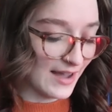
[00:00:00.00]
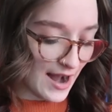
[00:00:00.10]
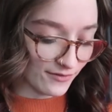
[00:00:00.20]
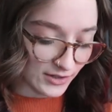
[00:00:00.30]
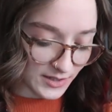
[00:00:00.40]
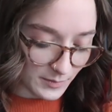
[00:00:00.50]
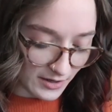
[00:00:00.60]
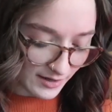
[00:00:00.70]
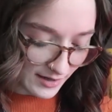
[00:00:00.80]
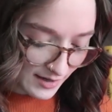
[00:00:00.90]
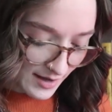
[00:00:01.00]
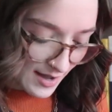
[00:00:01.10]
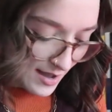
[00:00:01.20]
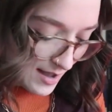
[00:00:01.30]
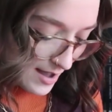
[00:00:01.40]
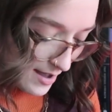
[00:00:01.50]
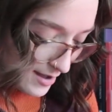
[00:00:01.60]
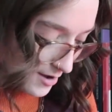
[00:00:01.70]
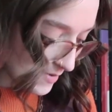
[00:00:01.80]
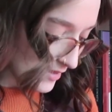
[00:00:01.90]
after this book.
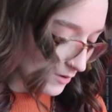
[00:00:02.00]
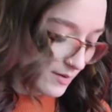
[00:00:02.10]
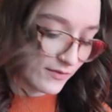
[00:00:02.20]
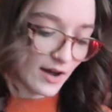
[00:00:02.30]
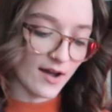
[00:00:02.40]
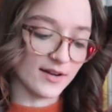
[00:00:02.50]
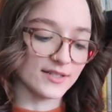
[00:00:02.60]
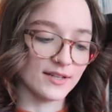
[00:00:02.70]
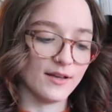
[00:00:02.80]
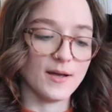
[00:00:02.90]
And then we've got